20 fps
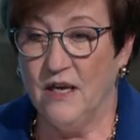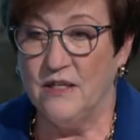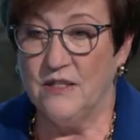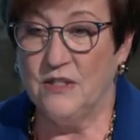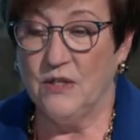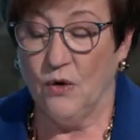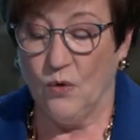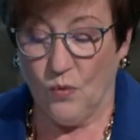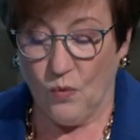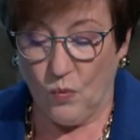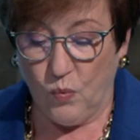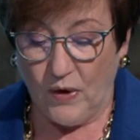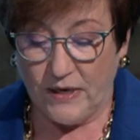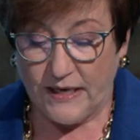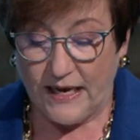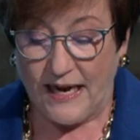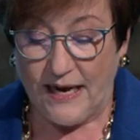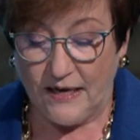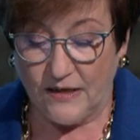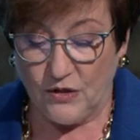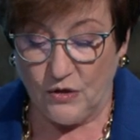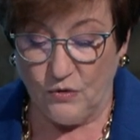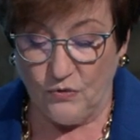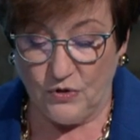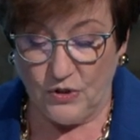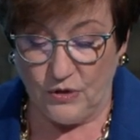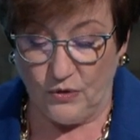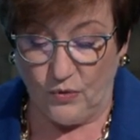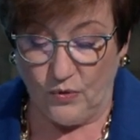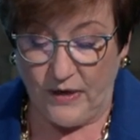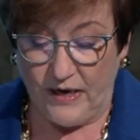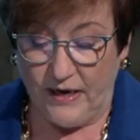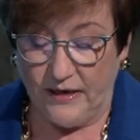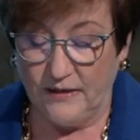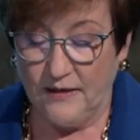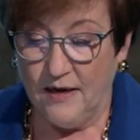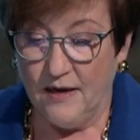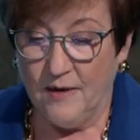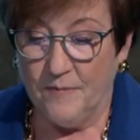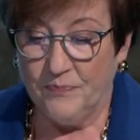So what can you do?
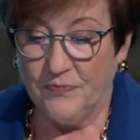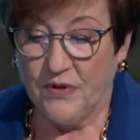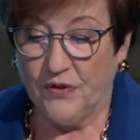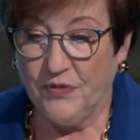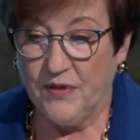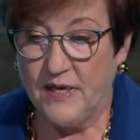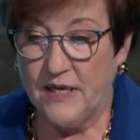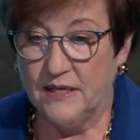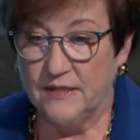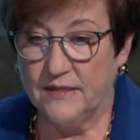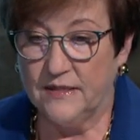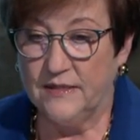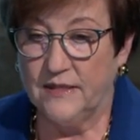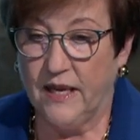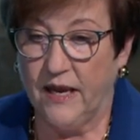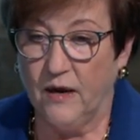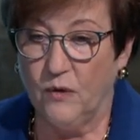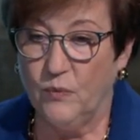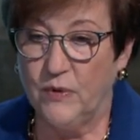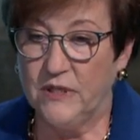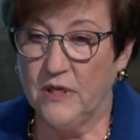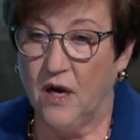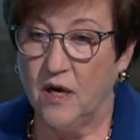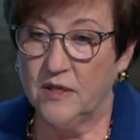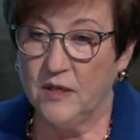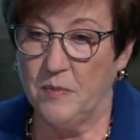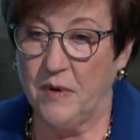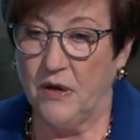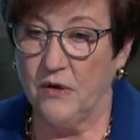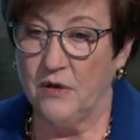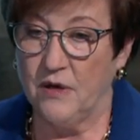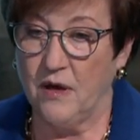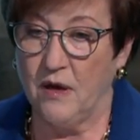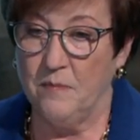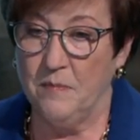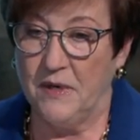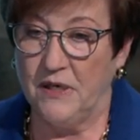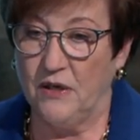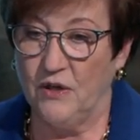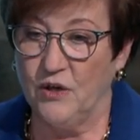And the thing is that we talked about a
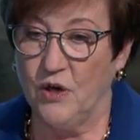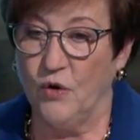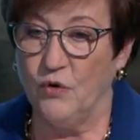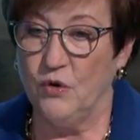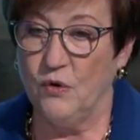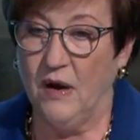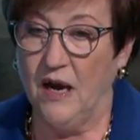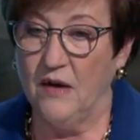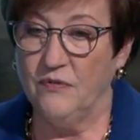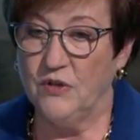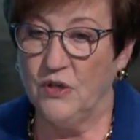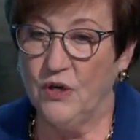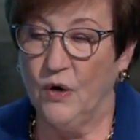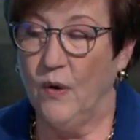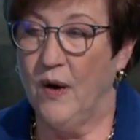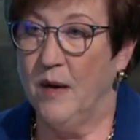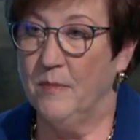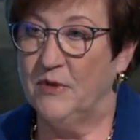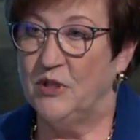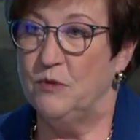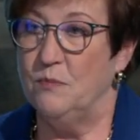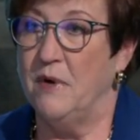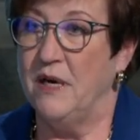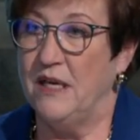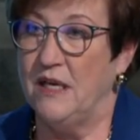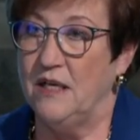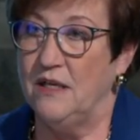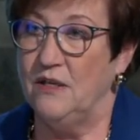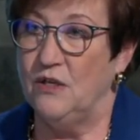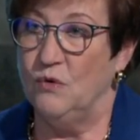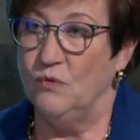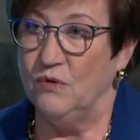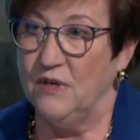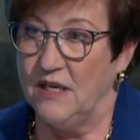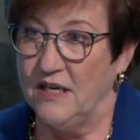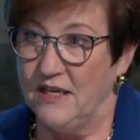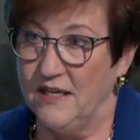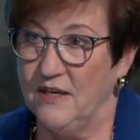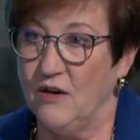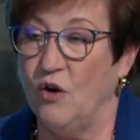minute ago, you have to know how much money you
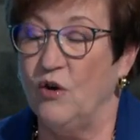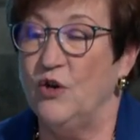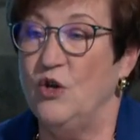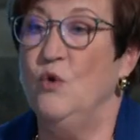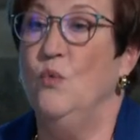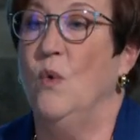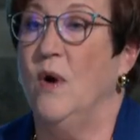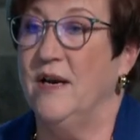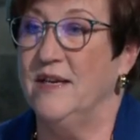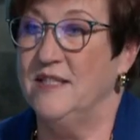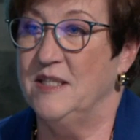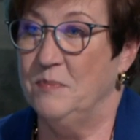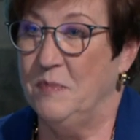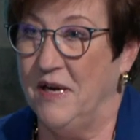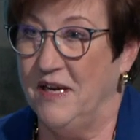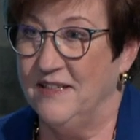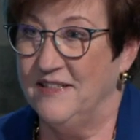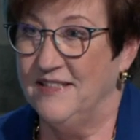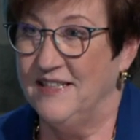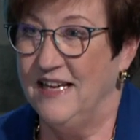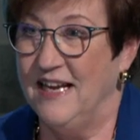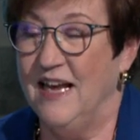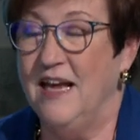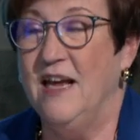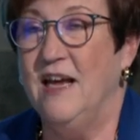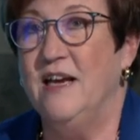need or you want to spend.